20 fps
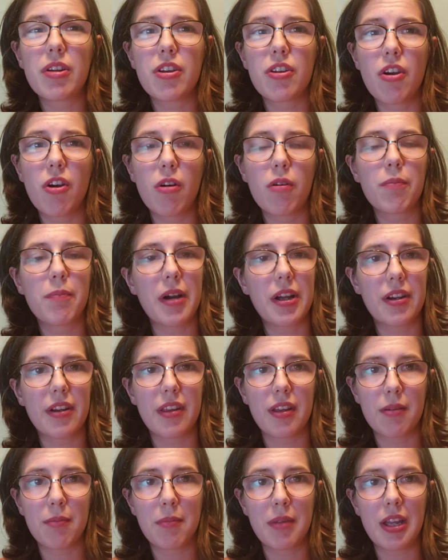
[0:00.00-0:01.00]
know better
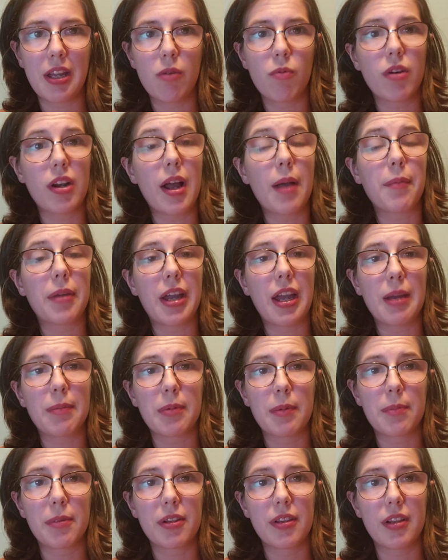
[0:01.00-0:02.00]
than me what I'm
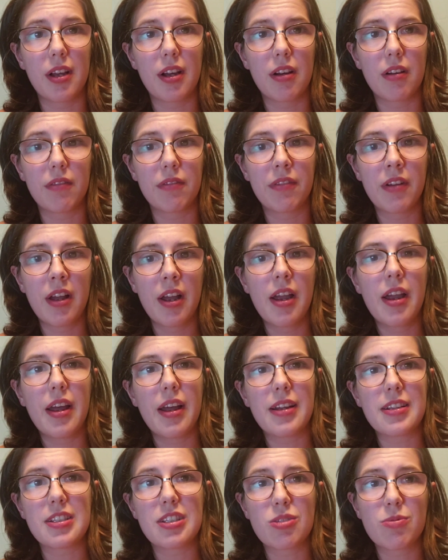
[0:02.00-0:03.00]
capable of.
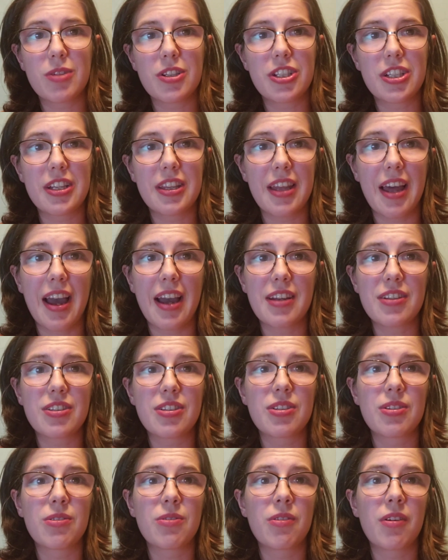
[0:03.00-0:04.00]
And switching that
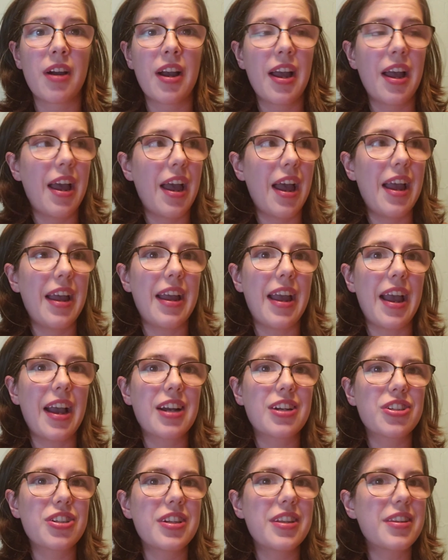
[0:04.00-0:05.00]
to, hey,
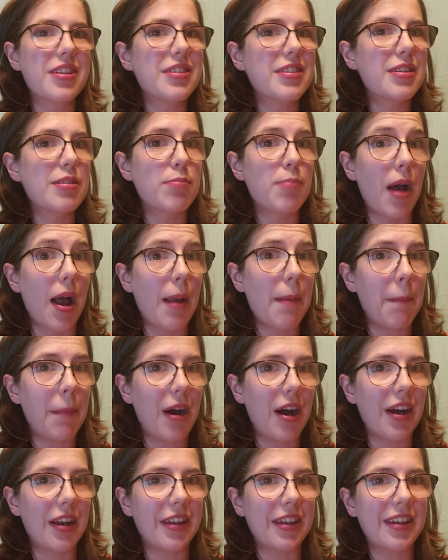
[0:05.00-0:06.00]
actually, this is my
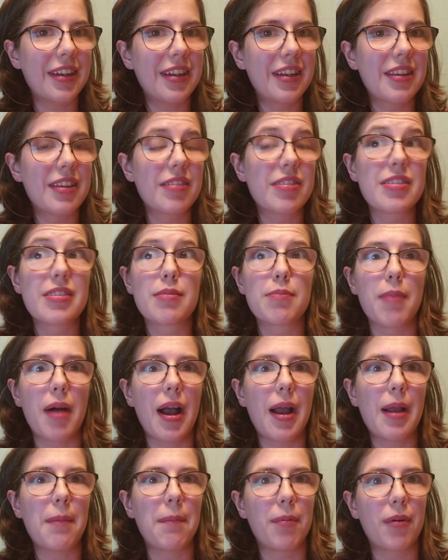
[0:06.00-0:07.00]
body. This is
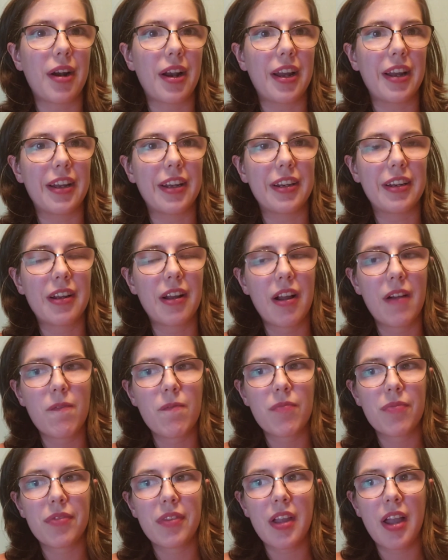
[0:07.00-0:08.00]
my brain.
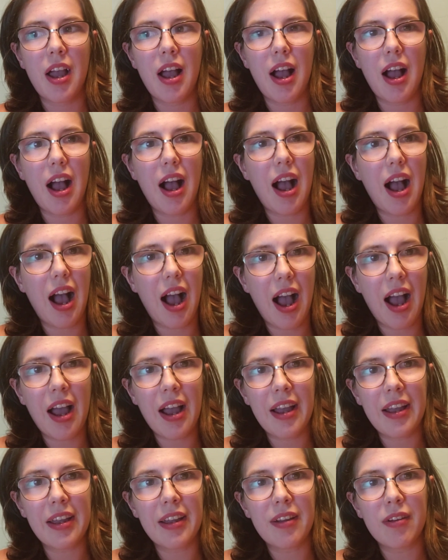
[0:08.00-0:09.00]

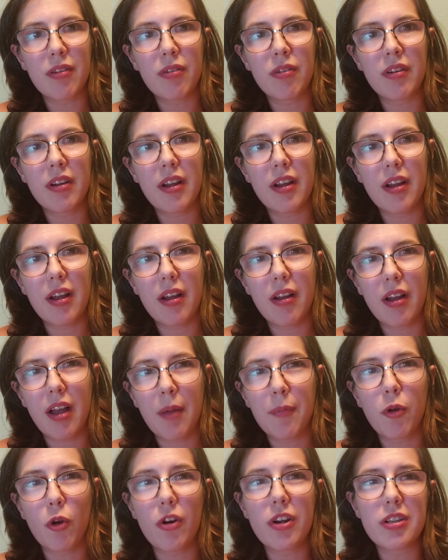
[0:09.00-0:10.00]
I
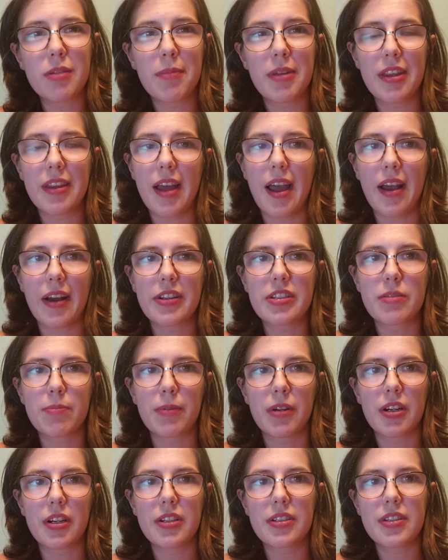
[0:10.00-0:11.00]
am going to be the
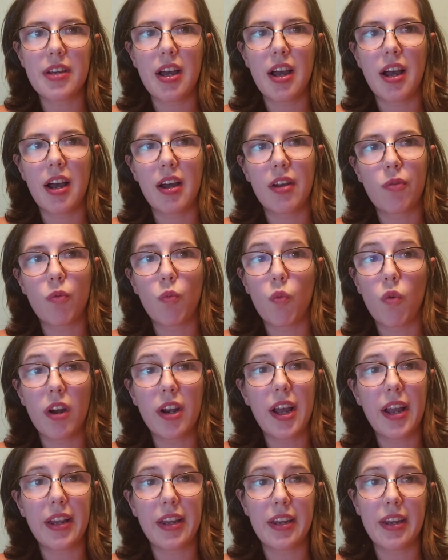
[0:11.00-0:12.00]
expert on what
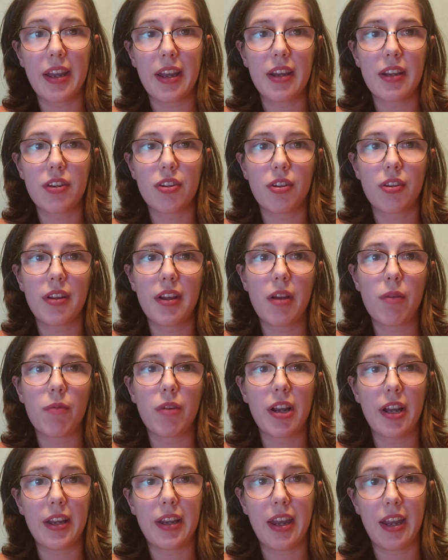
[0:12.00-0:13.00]
I can handle and what
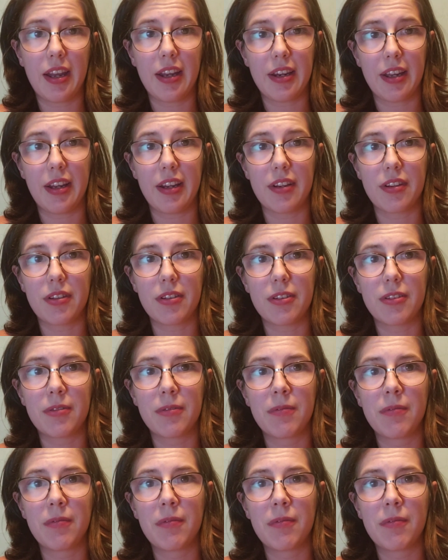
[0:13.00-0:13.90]
I can't handle.